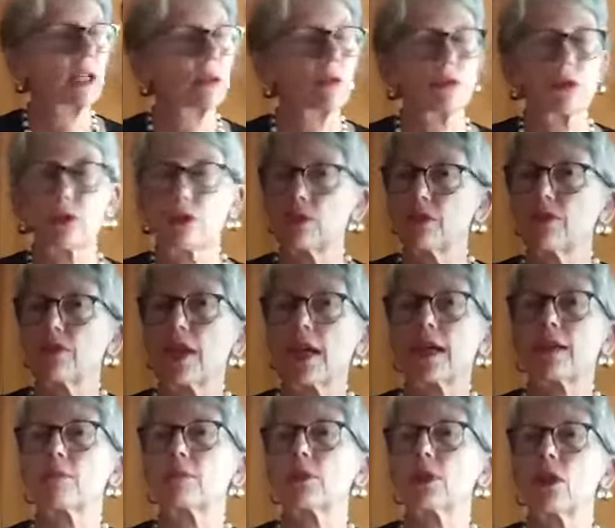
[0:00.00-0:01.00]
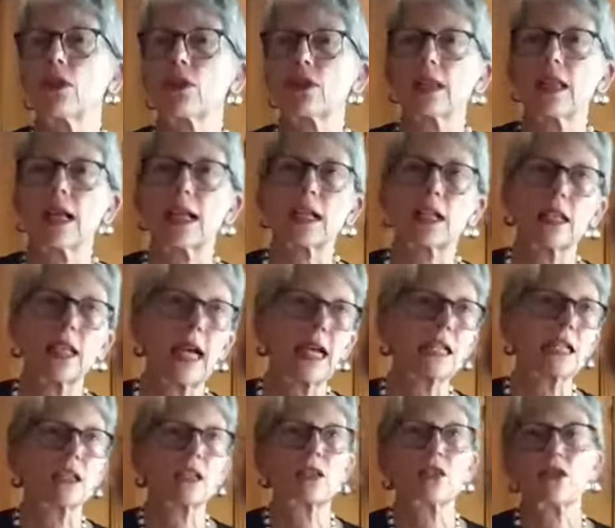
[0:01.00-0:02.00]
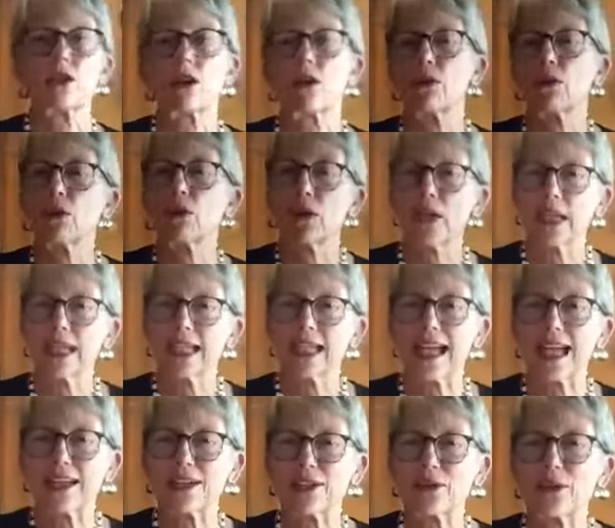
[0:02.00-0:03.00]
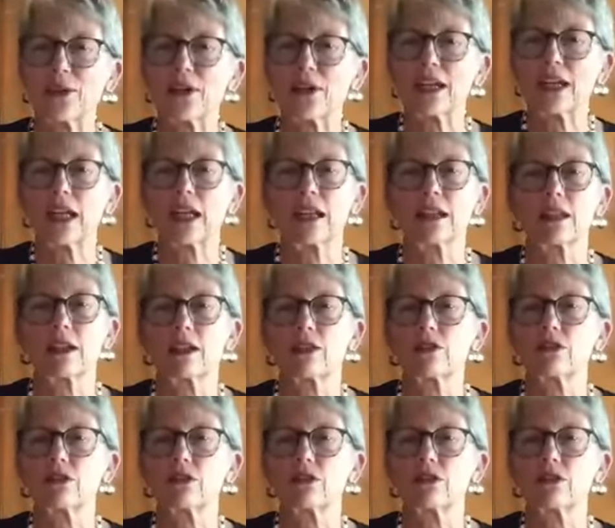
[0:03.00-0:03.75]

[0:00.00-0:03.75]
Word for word: groove that belong in that classic soul category, and they're